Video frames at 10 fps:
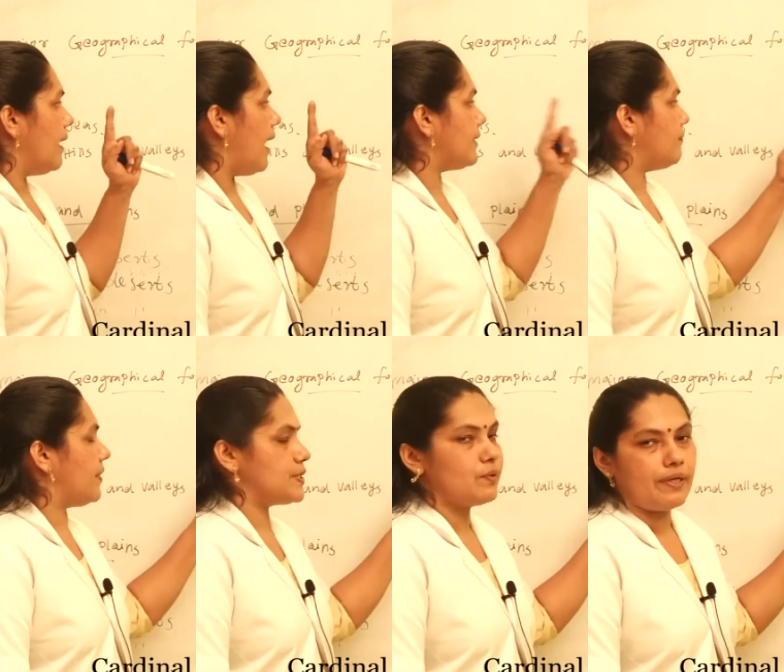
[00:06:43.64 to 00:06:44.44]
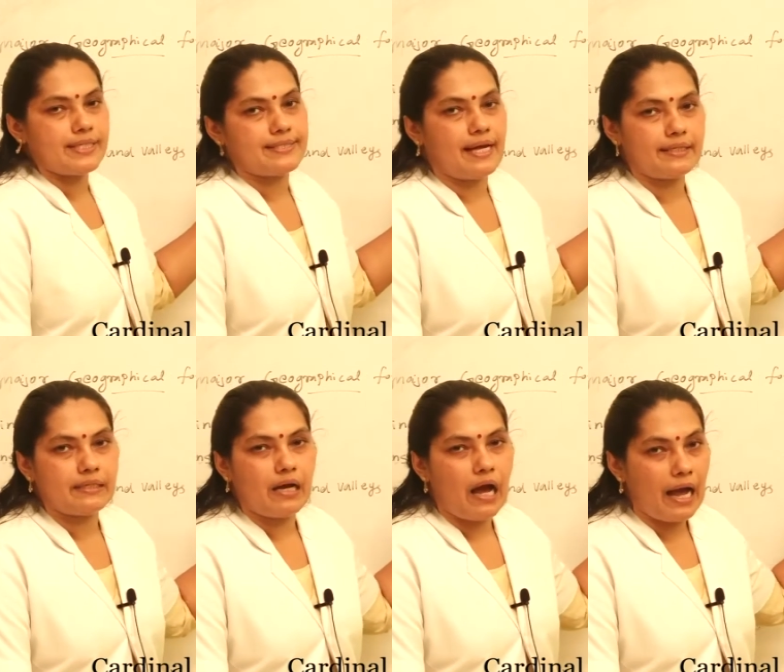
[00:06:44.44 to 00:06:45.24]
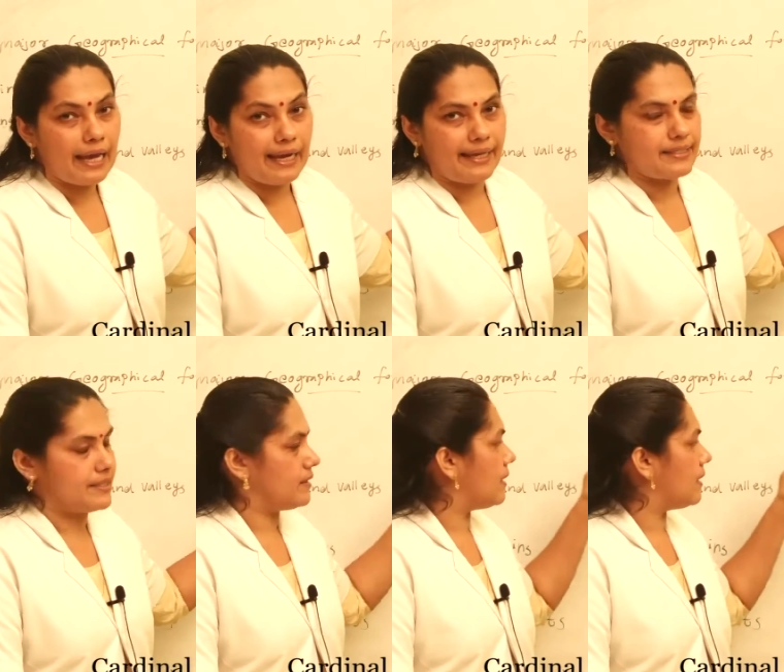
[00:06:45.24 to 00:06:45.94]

And the first one is that island.